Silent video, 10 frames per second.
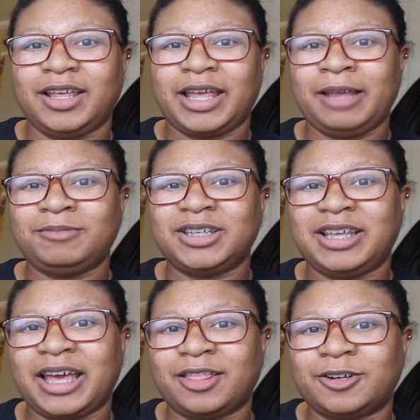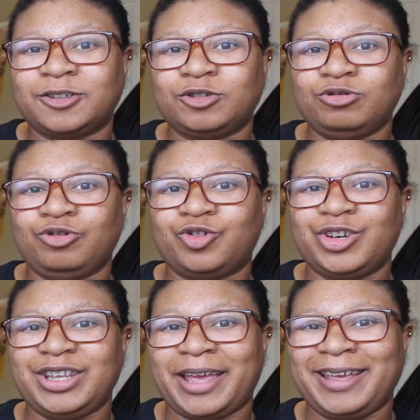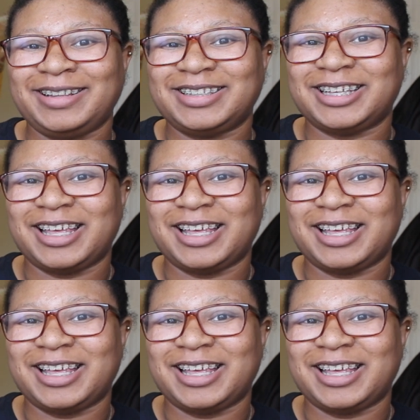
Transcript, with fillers: came together to create